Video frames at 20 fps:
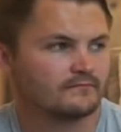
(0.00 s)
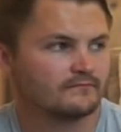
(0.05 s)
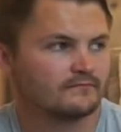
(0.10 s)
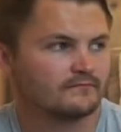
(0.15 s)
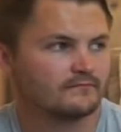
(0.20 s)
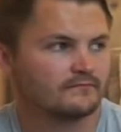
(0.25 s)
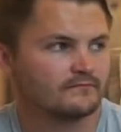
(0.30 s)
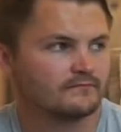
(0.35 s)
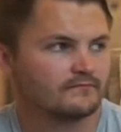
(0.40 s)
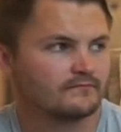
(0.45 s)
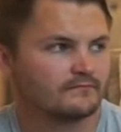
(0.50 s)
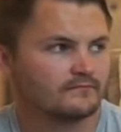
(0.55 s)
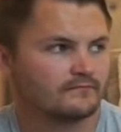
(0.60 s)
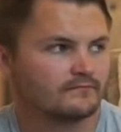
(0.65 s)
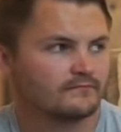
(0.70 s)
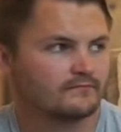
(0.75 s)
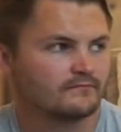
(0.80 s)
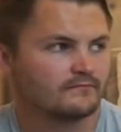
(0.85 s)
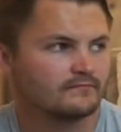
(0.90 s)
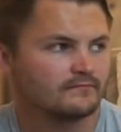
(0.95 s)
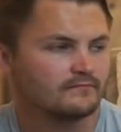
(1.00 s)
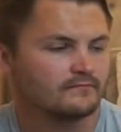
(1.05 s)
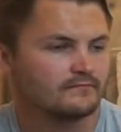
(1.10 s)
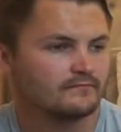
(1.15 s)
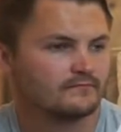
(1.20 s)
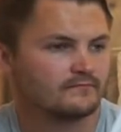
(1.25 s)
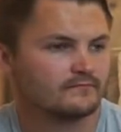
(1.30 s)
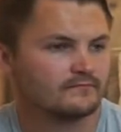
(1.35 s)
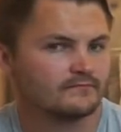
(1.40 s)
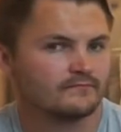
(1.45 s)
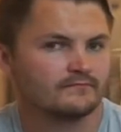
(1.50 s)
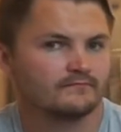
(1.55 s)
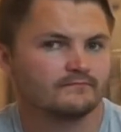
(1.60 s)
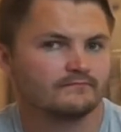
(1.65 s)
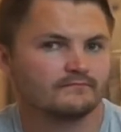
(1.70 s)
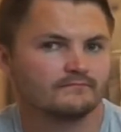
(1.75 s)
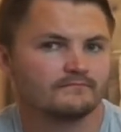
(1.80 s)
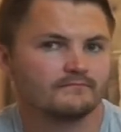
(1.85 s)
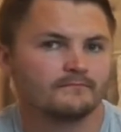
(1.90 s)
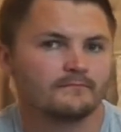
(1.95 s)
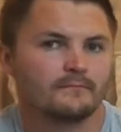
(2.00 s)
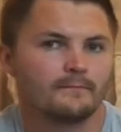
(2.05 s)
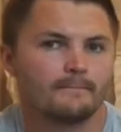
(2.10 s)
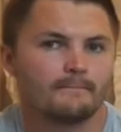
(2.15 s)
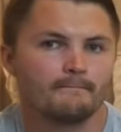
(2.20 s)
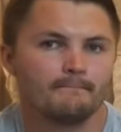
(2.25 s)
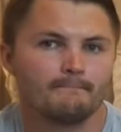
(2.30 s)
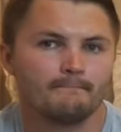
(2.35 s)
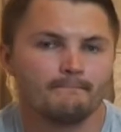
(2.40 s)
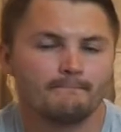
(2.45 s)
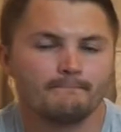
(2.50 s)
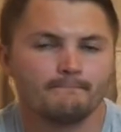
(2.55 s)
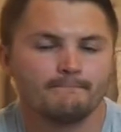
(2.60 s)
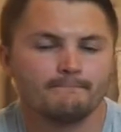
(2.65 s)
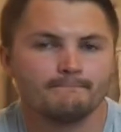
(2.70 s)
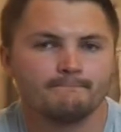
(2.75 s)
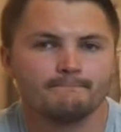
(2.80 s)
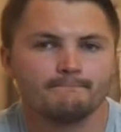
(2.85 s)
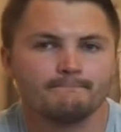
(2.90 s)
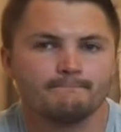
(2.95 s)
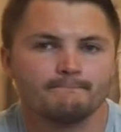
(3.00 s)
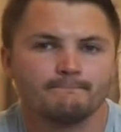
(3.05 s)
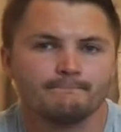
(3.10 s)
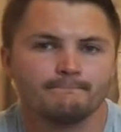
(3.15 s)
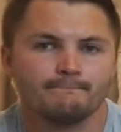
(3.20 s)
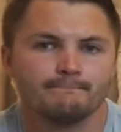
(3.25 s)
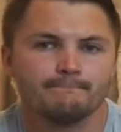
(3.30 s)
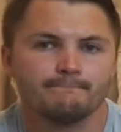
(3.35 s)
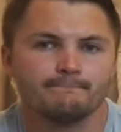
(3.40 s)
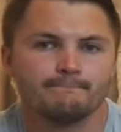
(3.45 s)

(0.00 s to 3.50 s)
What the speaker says: No words are spoken by the person on screen.